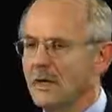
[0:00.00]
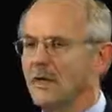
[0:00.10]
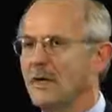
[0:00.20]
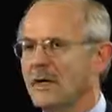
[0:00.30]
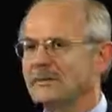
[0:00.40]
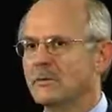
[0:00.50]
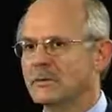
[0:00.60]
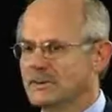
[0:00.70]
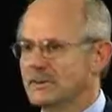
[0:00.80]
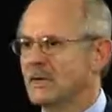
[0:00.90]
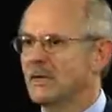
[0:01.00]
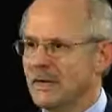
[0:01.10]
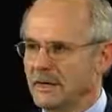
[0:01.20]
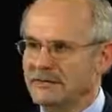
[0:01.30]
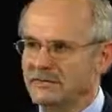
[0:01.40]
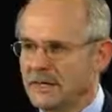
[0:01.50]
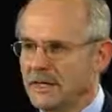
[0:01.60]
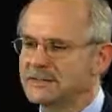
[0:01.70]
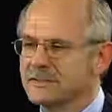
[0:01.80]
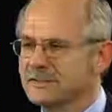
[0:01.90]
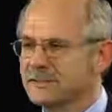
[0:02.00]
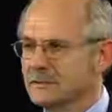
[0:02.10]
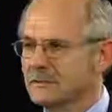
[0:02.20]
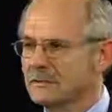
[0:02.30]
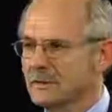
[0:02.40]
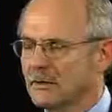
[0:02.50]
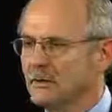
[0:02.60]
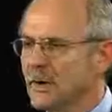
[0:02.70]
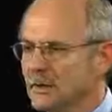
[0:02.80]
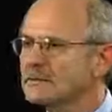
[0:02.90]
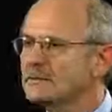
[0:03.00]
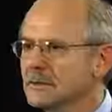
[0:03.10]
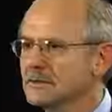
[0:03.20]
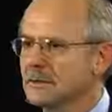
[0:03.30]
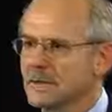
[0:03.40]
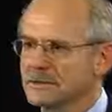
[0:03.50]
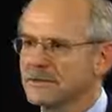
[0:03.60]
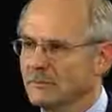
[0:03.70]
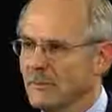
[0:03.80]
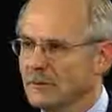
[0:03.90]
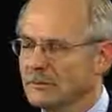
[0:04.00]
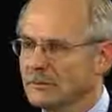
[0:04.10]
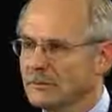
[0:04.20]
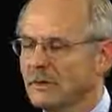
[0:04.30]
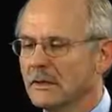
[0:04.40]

Well, I think what you said about SPX is a great introduction, Martin.